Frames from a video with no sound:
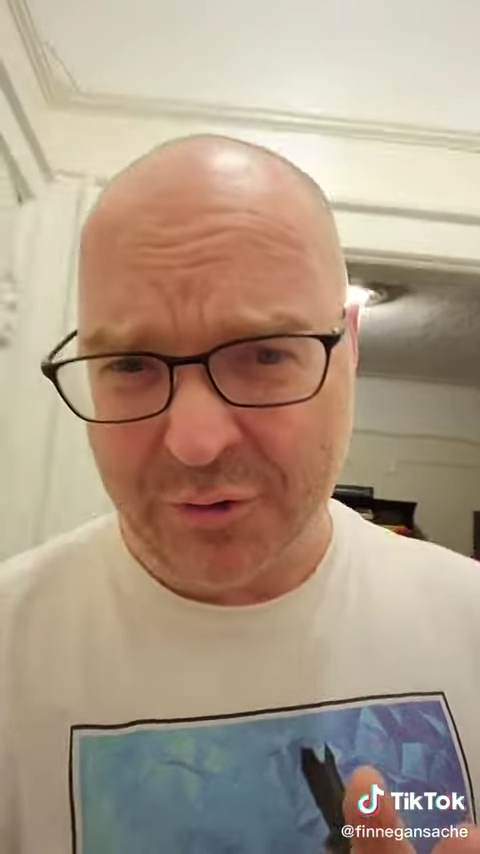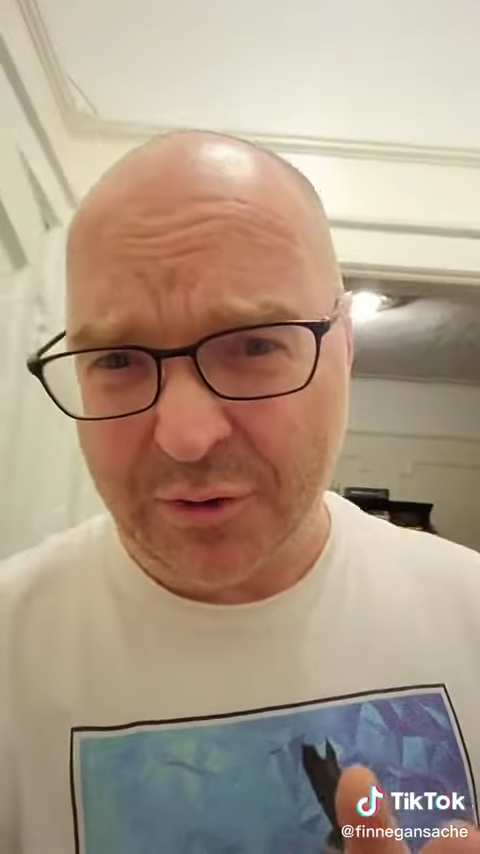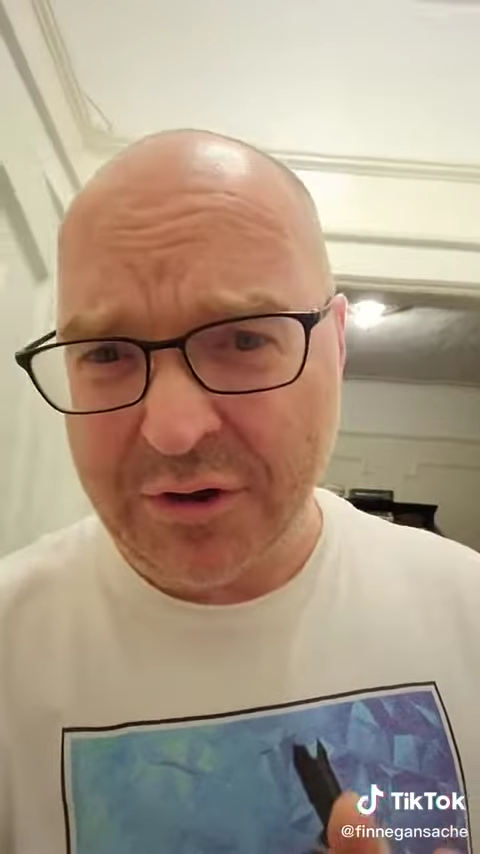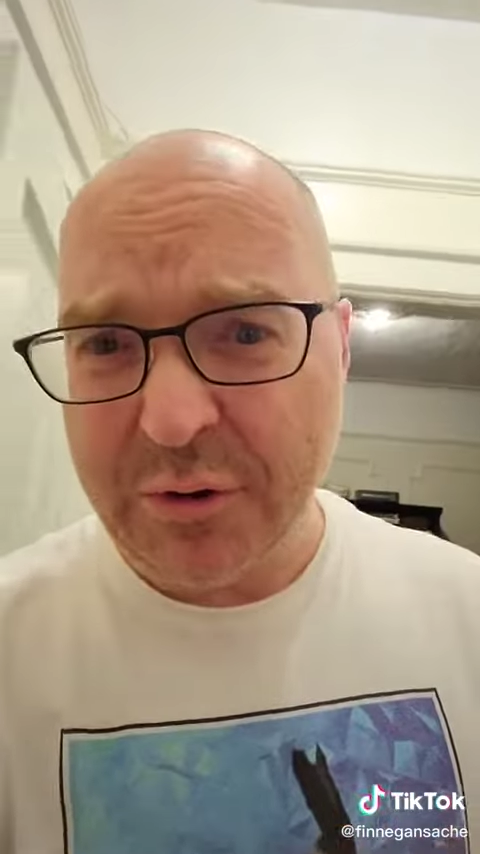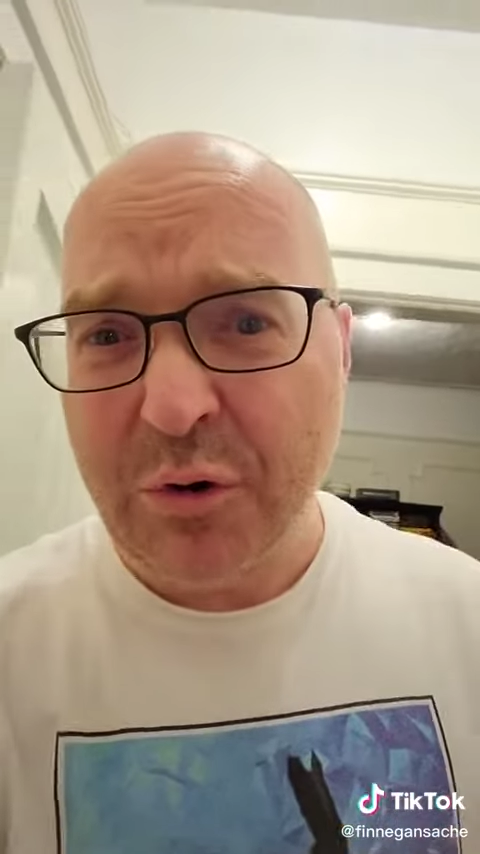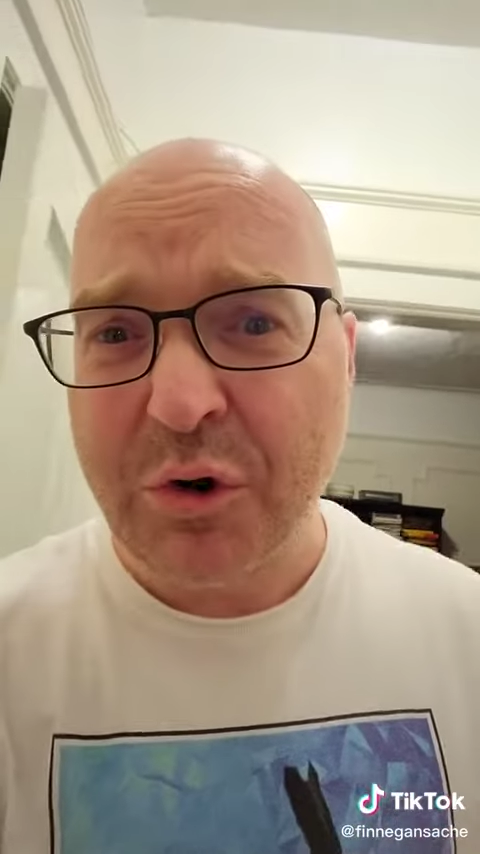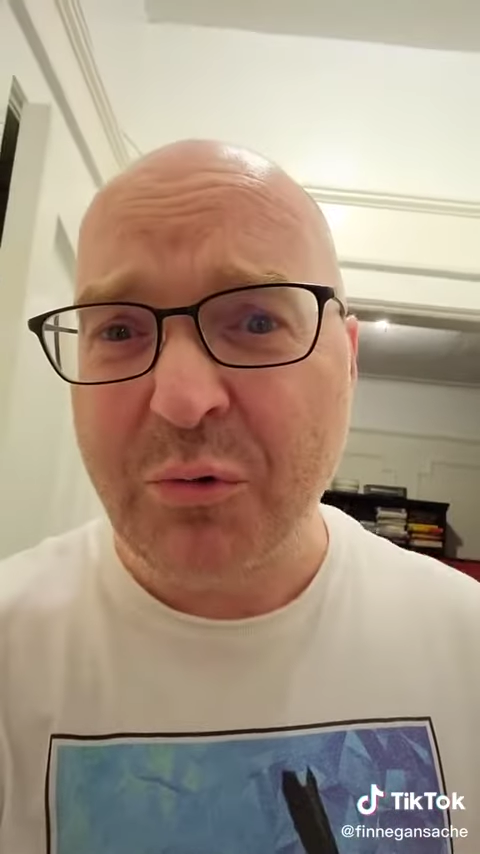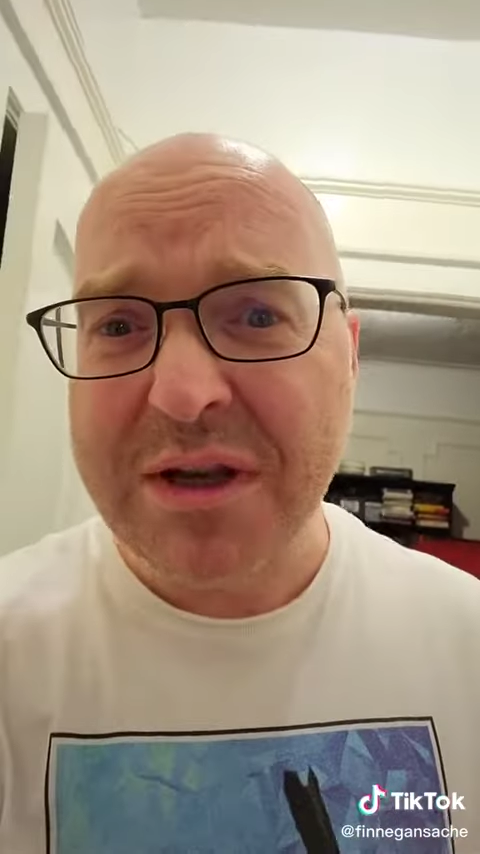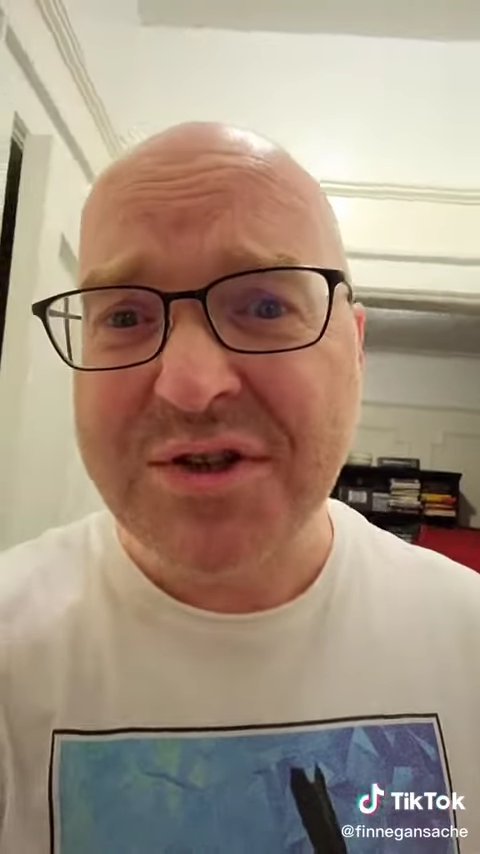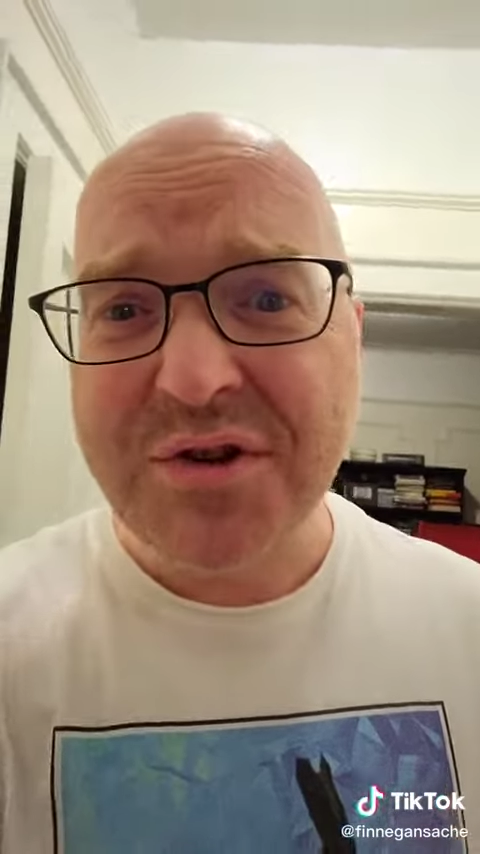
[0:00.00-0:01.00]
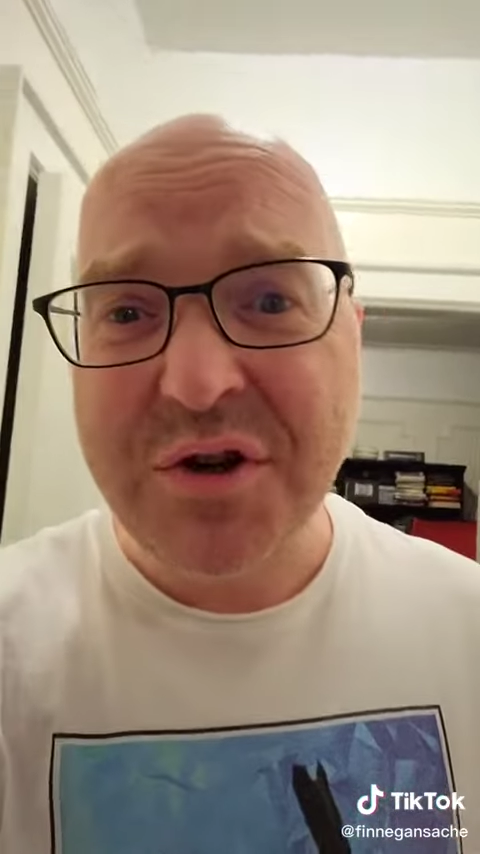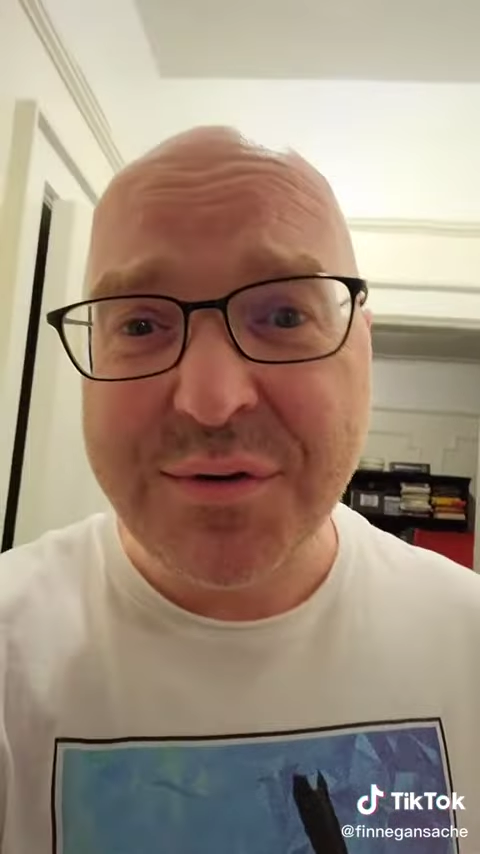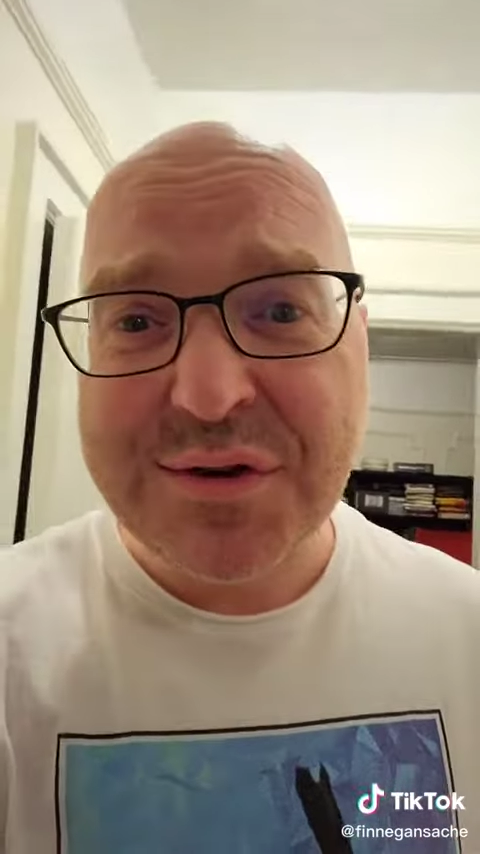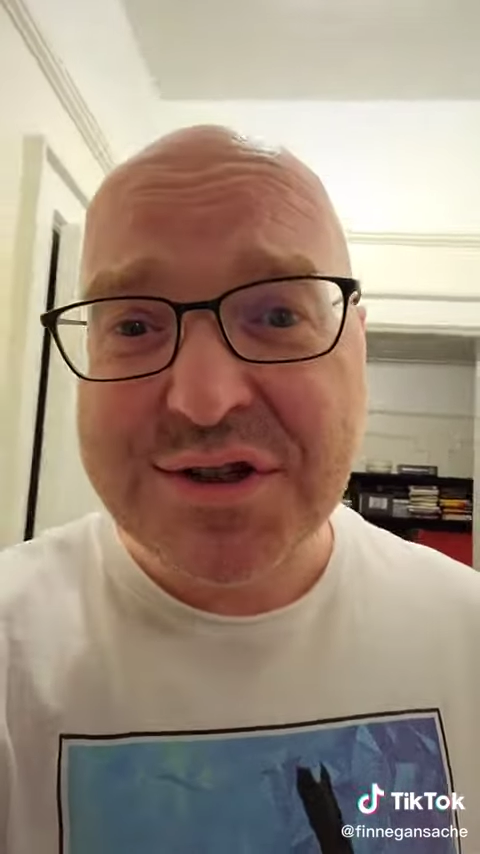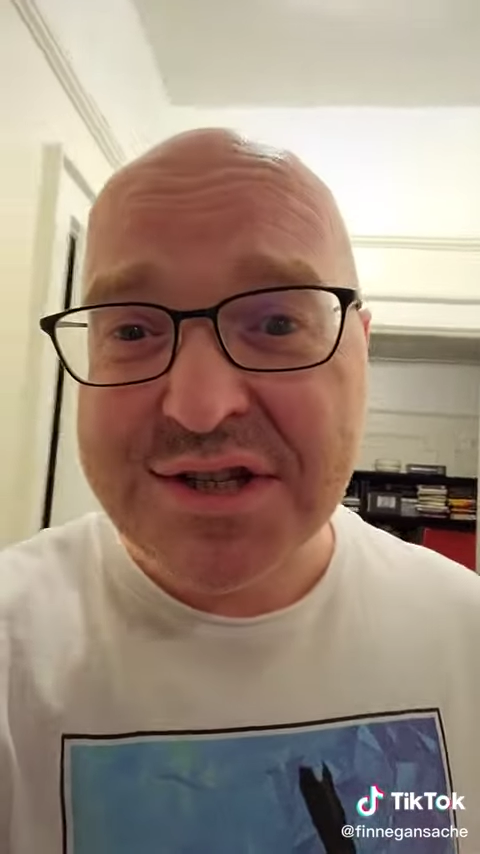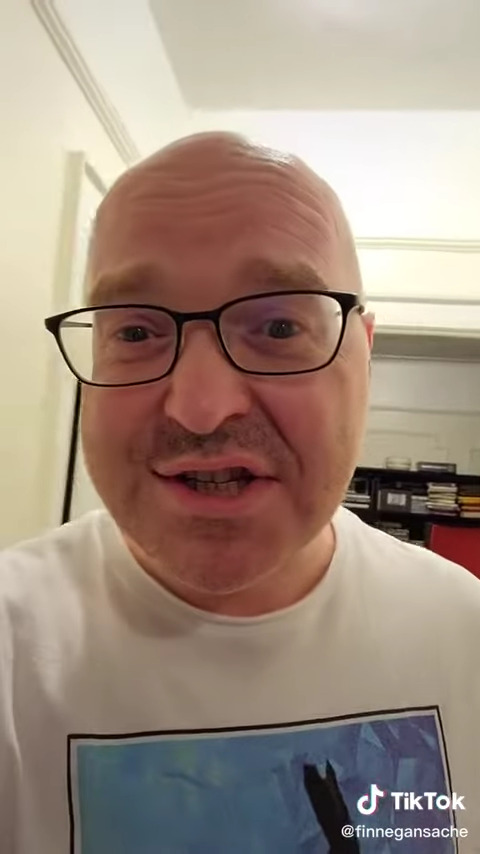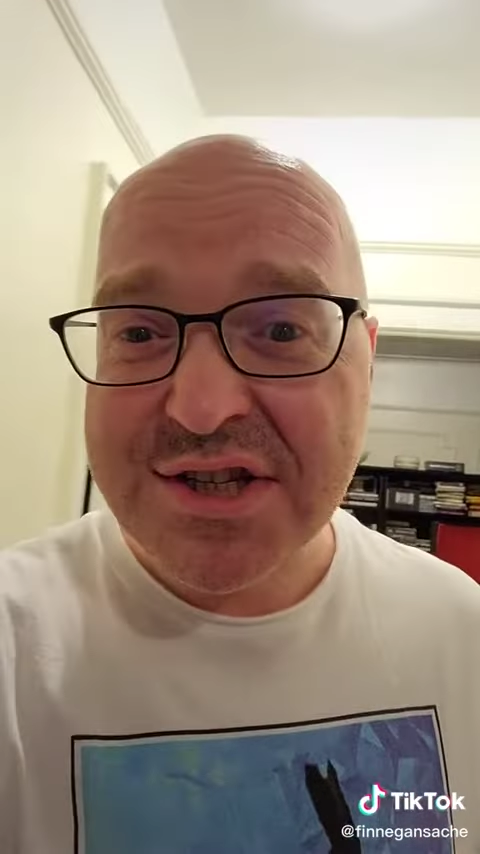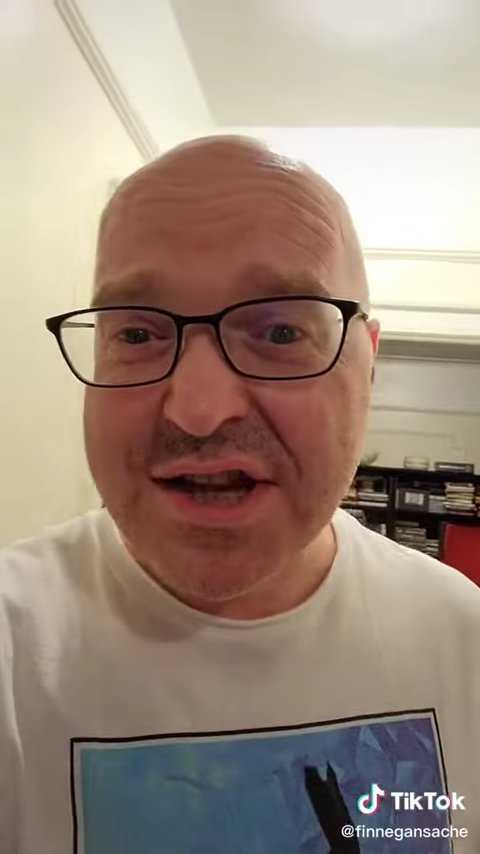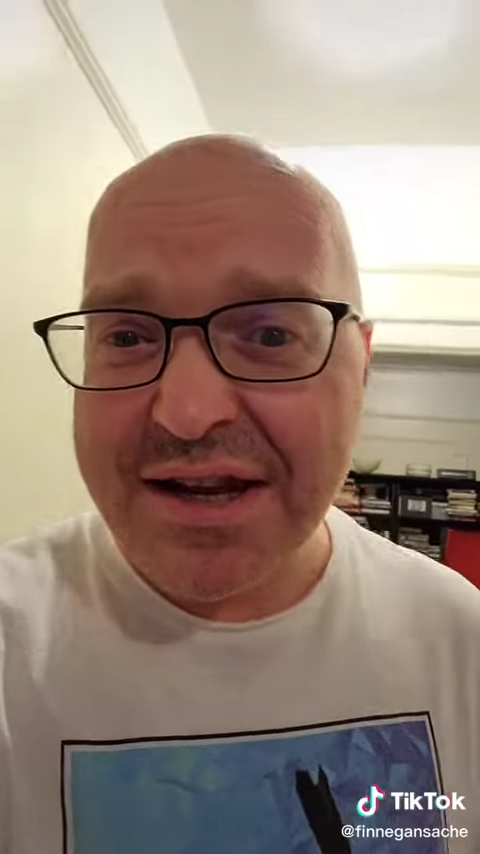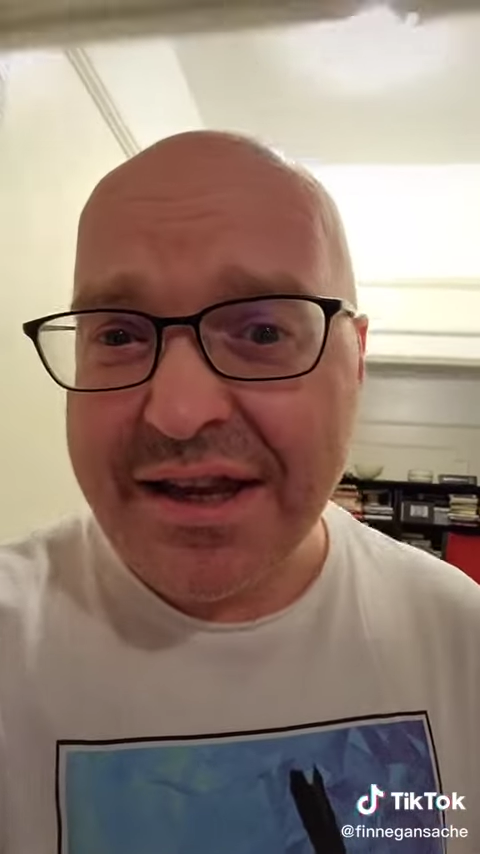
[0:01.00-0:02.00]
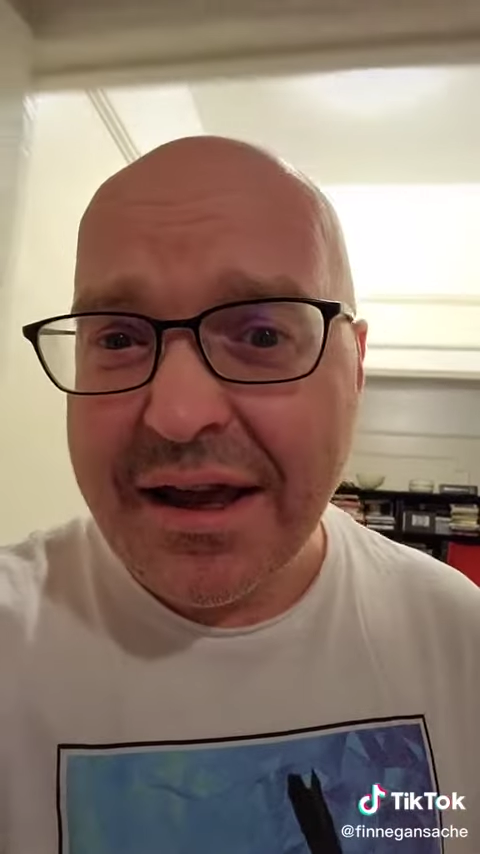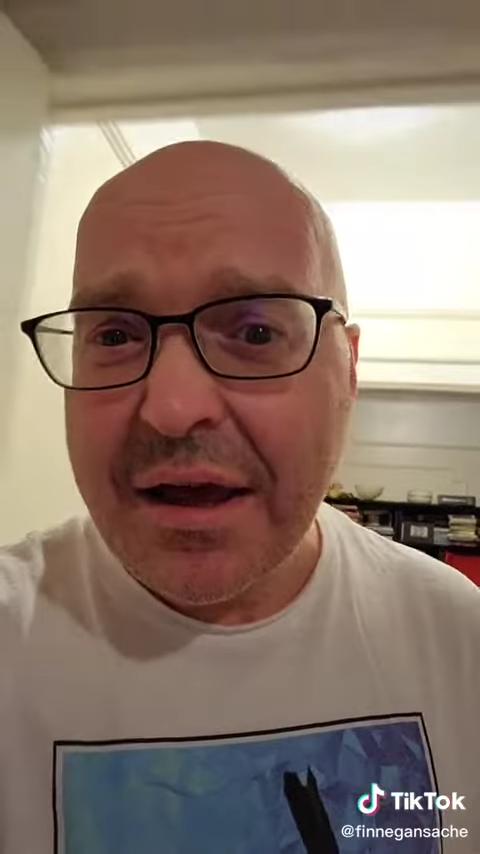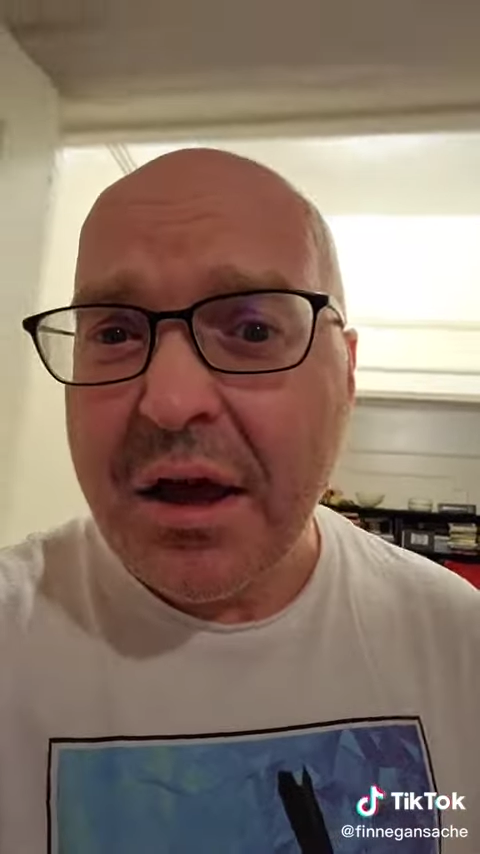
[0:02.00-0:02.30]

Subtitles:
According to a Northwestern University study,